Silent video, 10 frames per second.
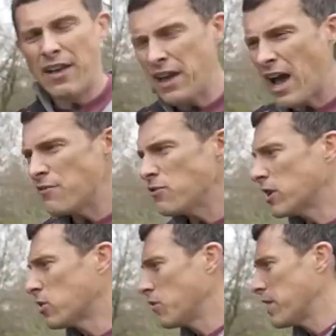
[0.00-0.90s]
And they haven't
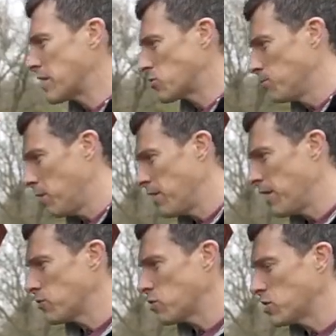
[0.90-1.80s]
really gone the extra mile. They
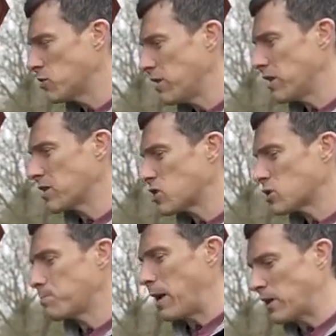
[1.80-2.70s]
haven't tried to do anything
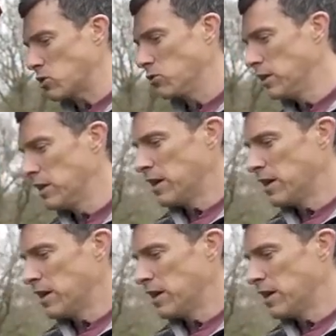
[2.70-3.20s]
special.